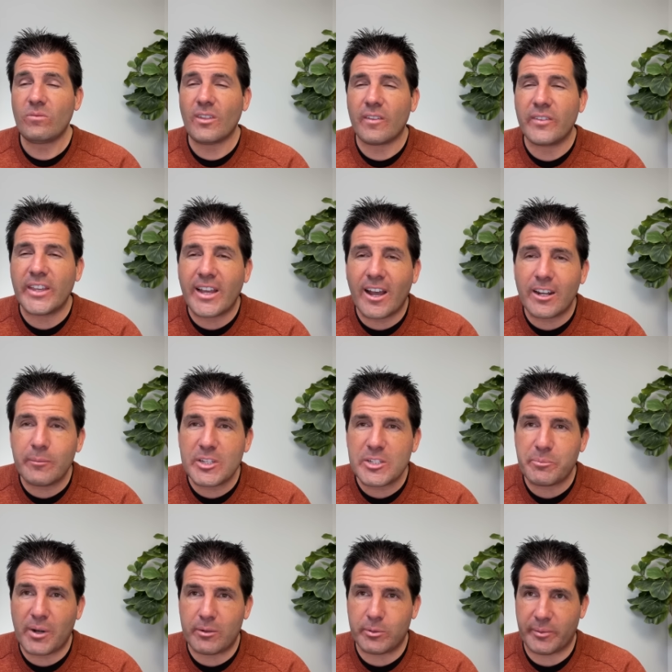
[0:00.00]
the economy is
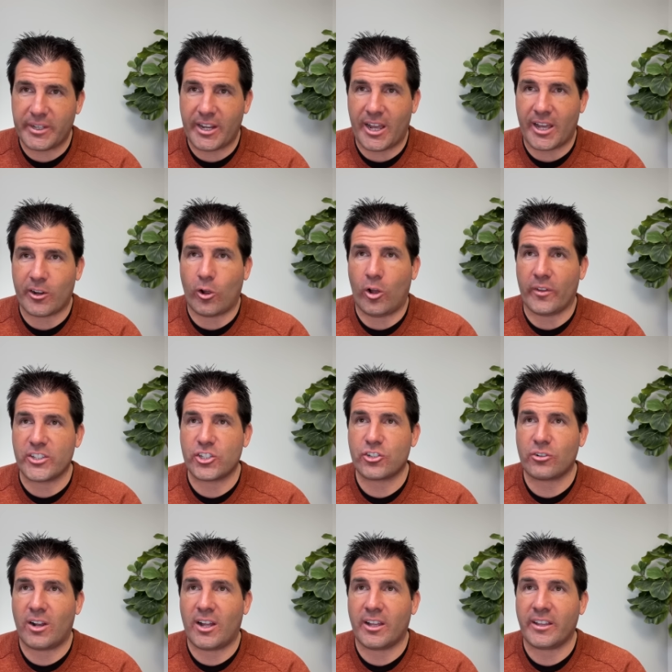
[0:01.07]
probably not all as
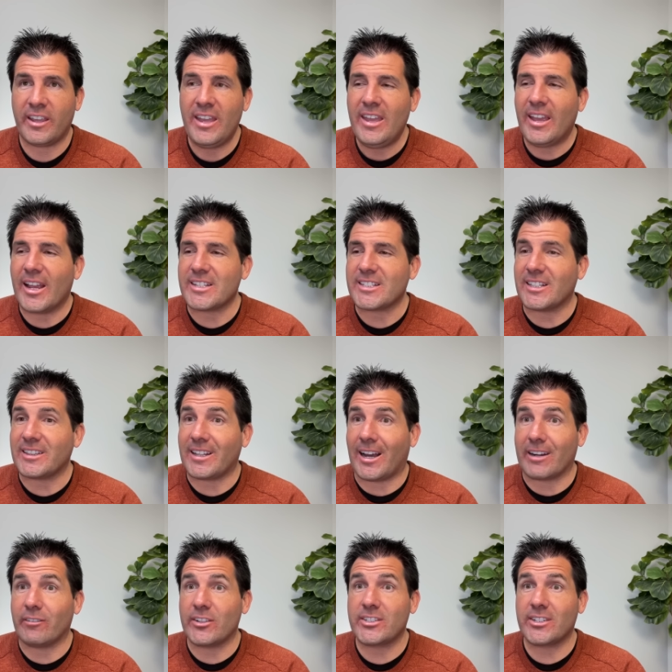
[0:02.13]
strong as a
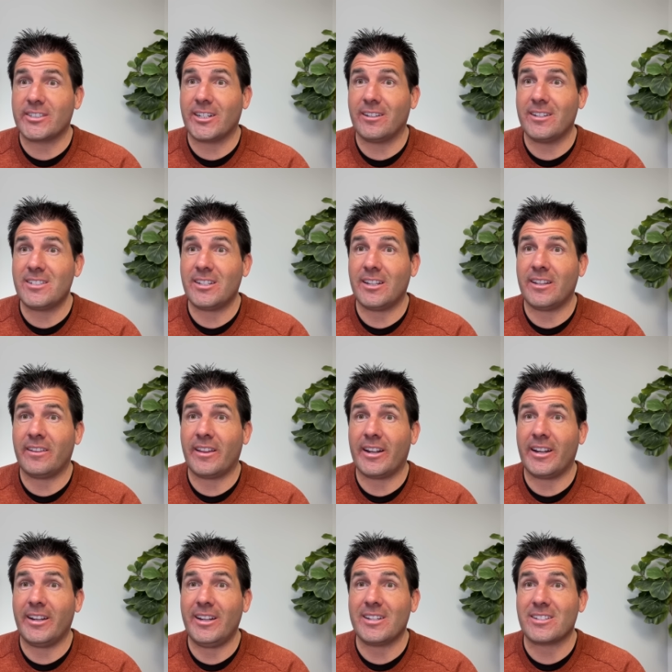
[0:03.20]
lot of us are telling us that
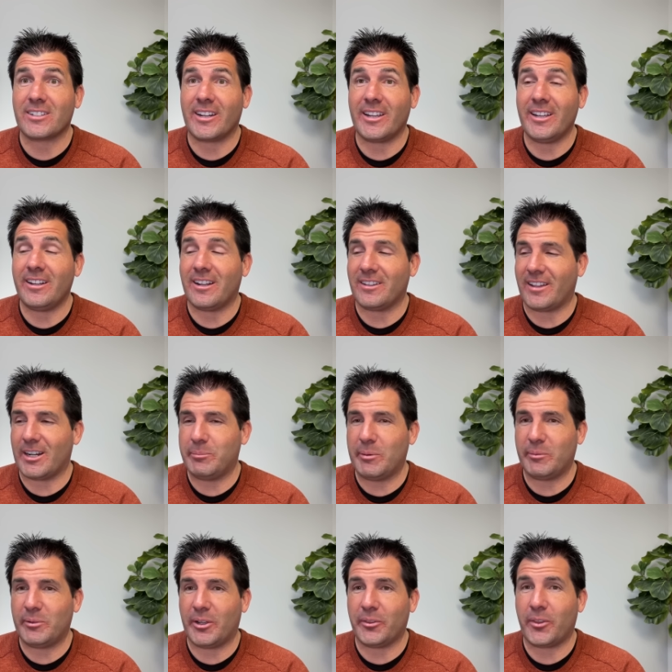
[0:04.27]
it is, right? A lot of
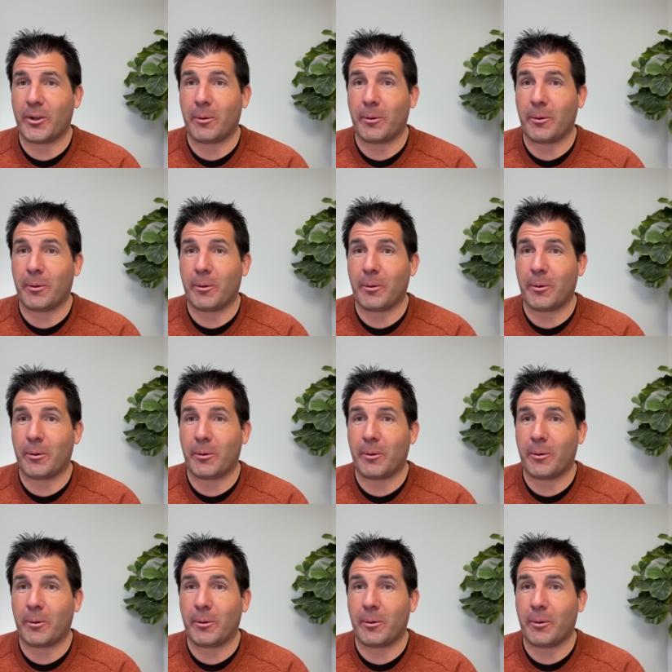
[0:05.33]
people out there